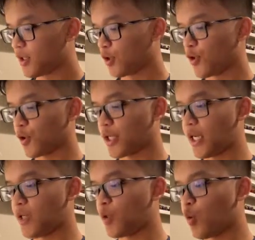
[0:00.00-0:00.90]

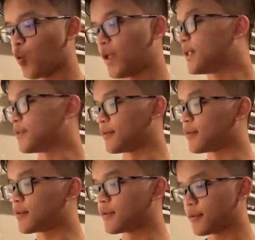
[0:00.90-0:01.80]
Hurricane
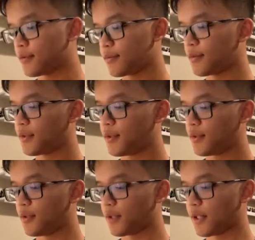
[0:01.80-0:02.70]
Winds.
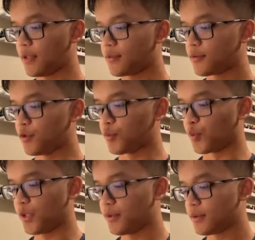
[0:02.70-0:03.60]
Okay, super
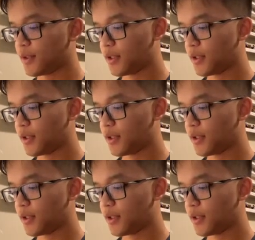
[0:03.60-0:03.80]
rare.